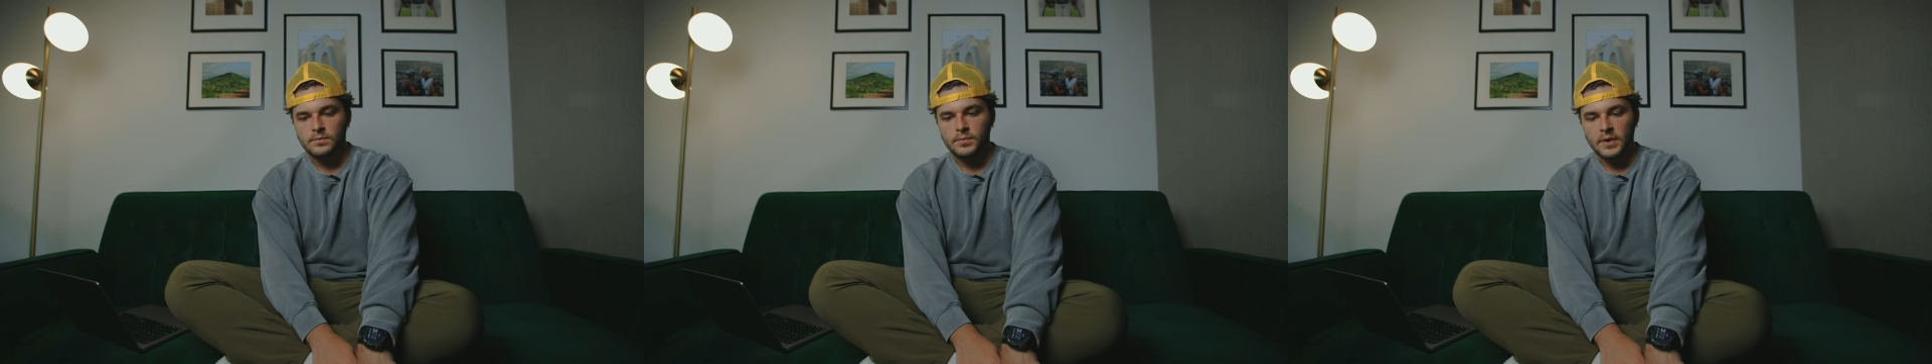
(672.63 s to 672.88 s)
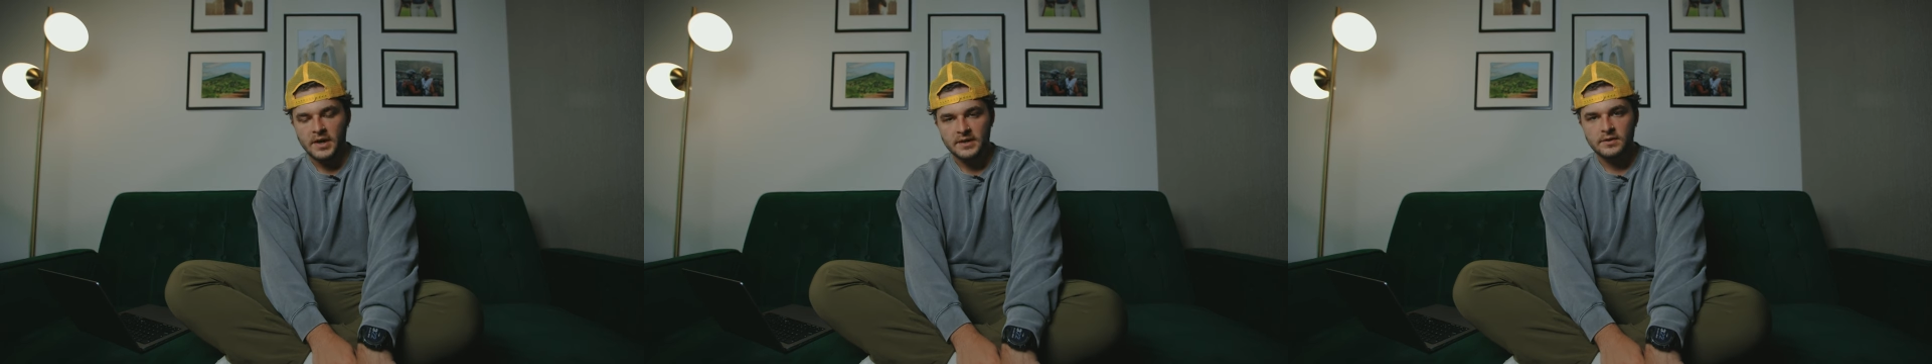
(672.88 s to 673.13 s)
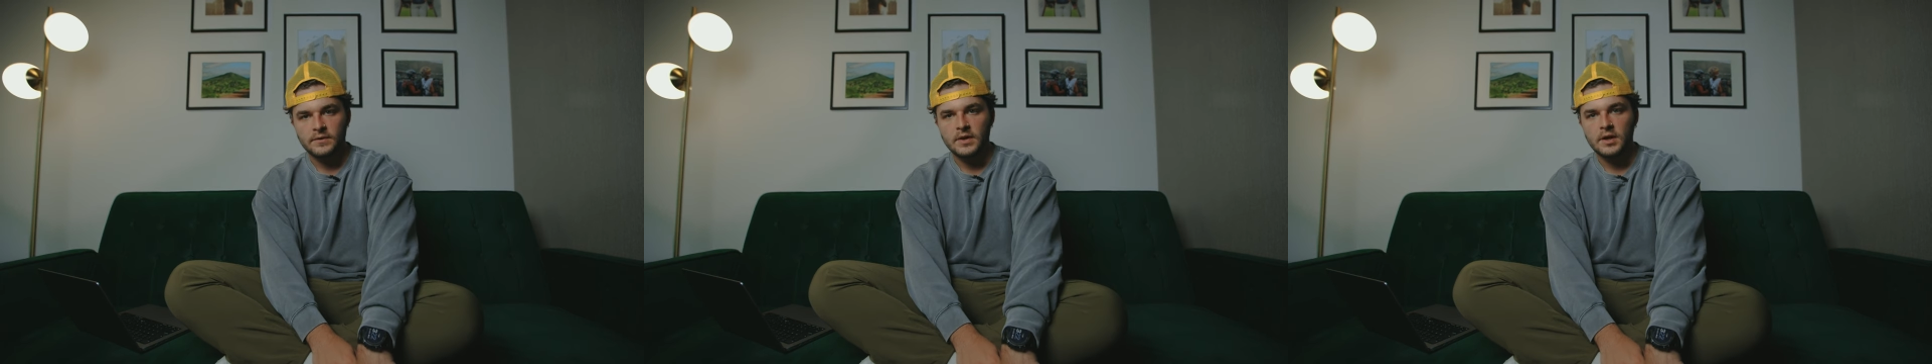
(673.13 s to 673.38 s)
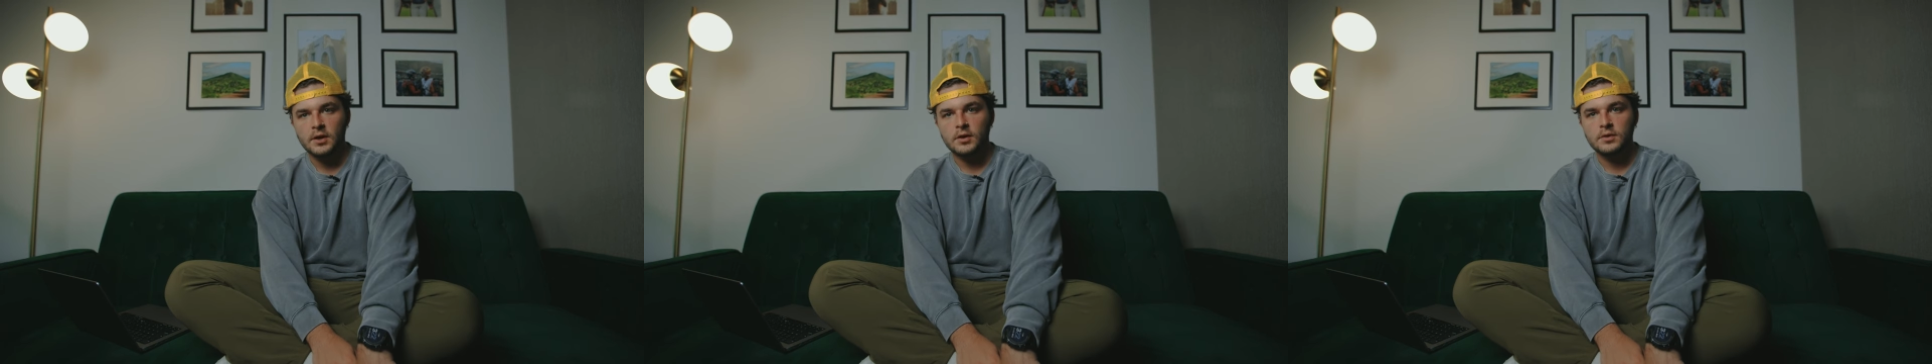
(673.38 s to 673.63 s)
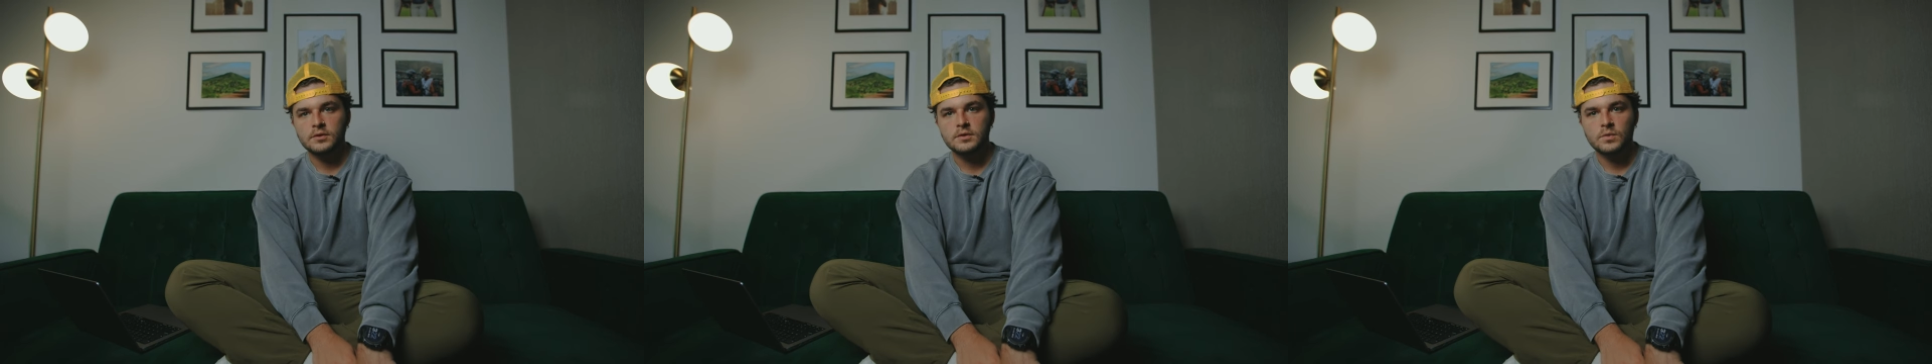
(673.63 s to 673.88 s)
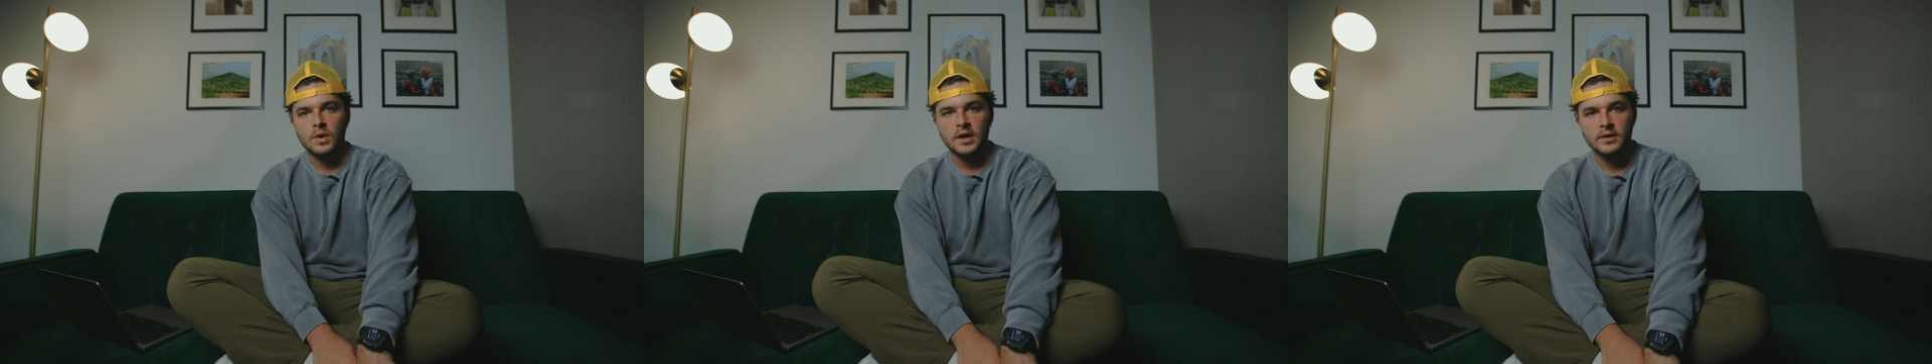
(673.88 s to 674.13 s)
put out the
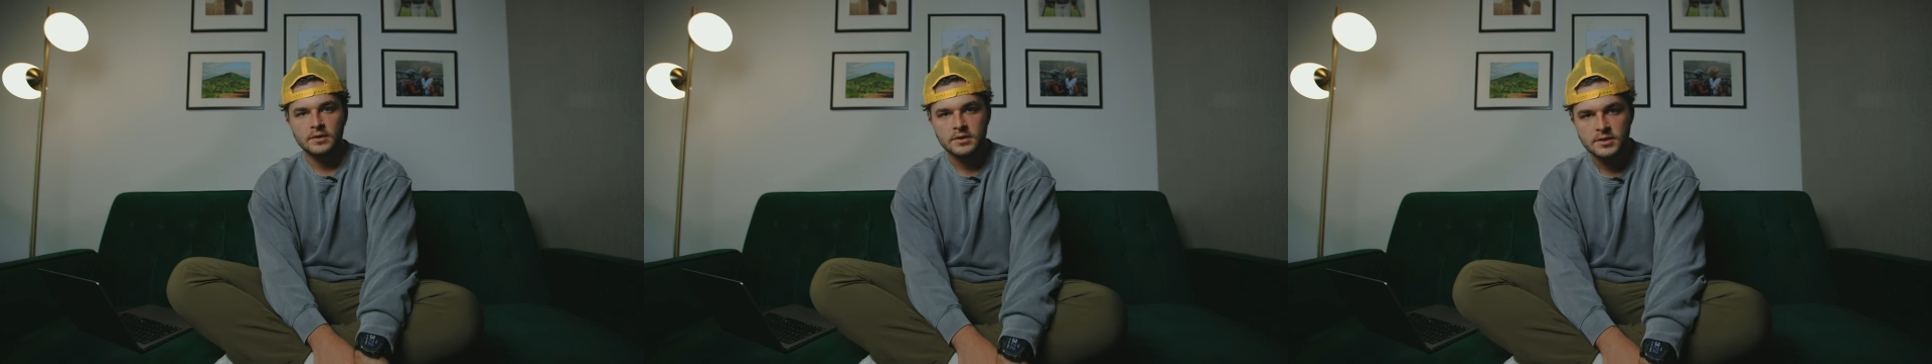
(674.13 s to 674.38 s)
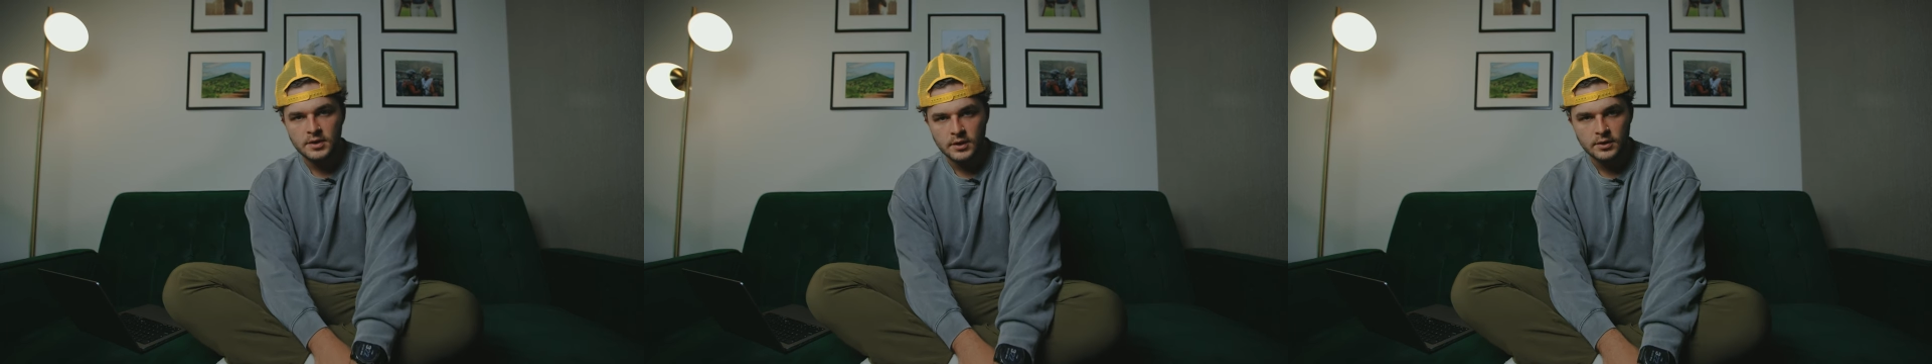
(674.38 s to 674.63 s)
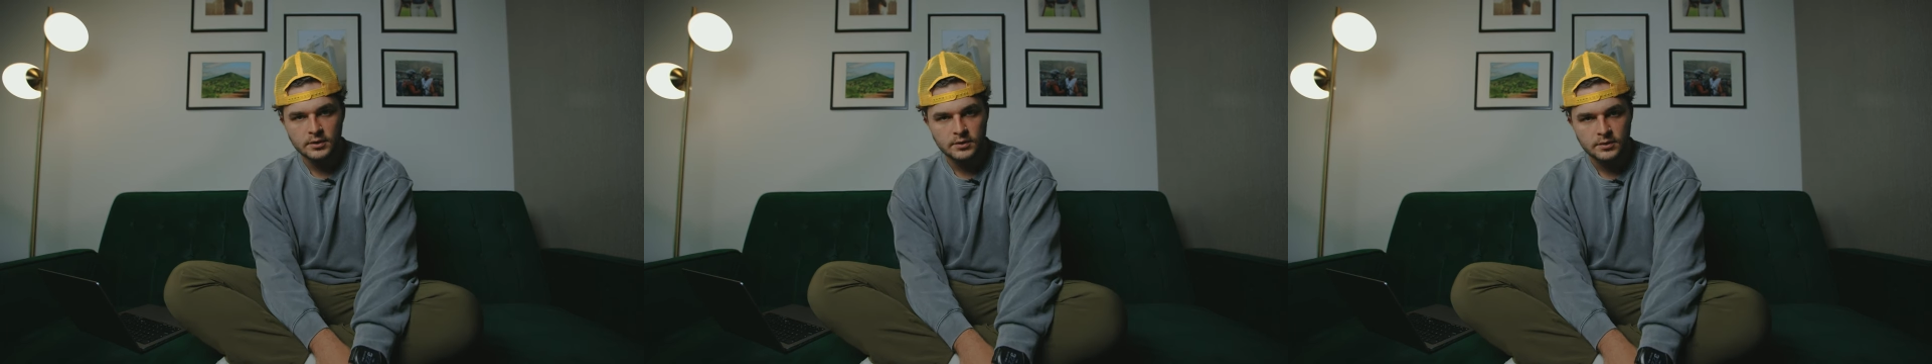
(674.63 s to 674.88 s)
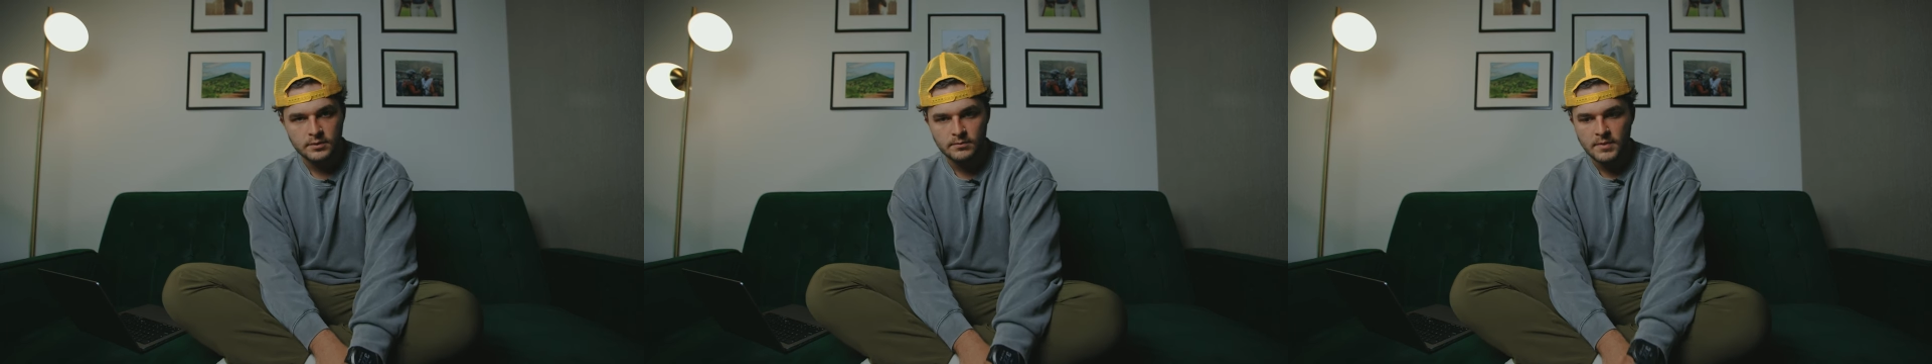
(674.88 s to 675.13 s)
videos while I was still